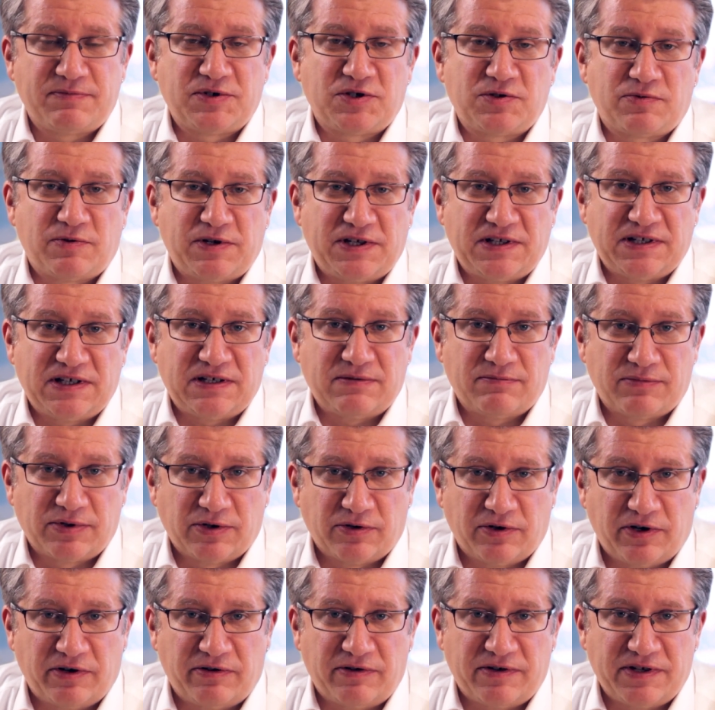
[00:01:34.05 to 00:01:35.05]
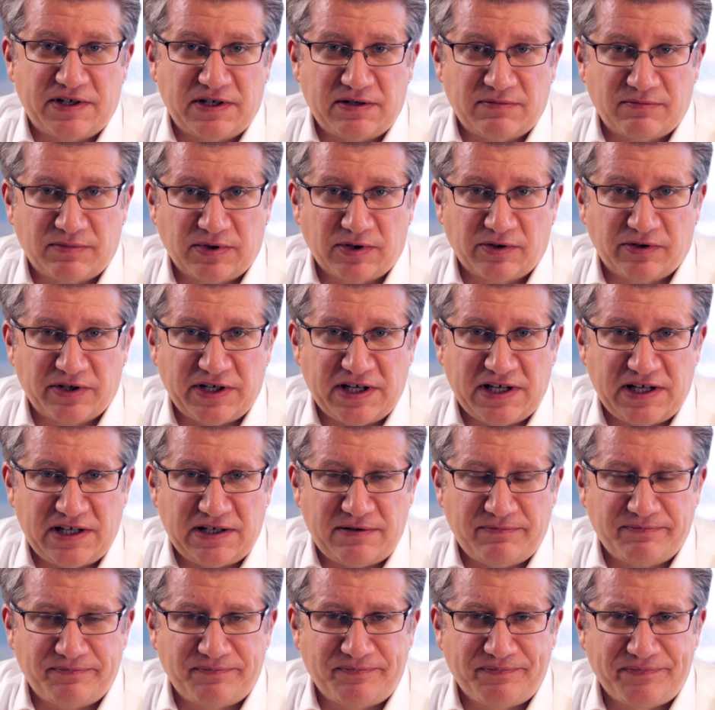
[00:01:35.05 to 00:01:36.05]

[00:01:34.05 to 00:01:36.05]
between the employer and the employee.